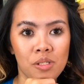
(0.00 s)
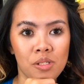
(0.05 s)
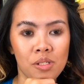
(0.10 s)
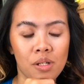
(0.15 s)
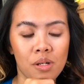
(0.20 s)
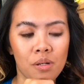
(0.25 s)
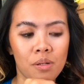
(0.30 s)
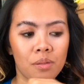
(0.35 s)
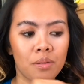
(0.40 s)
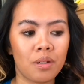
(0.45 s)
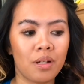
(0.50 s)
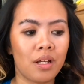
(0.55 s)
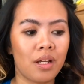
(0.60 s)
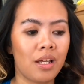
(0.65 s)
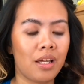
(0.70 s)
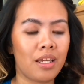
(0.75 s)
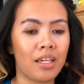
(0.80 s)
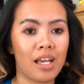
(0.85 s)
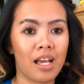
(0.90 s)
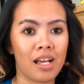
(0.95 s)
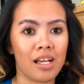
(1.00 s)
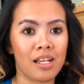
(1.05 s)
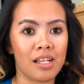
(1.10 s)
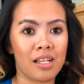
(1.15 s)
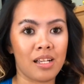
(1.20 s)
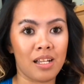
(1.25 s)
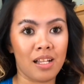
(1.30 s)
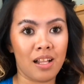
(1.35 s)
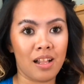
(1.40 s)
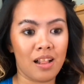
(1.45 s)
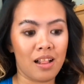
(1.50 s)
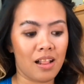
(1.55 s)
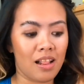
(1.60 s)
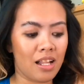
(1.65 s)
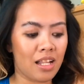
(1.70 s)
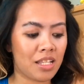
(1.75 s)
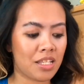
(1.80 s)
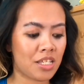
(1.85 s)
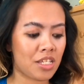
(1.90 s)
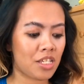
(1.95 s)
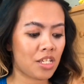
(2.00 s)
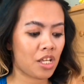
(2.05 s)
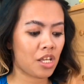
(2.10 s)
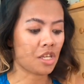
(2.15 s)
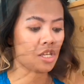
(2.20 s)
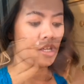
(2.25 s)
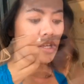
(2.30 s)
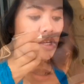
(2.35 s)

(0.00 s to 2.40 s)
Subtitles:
So yeah, let's go.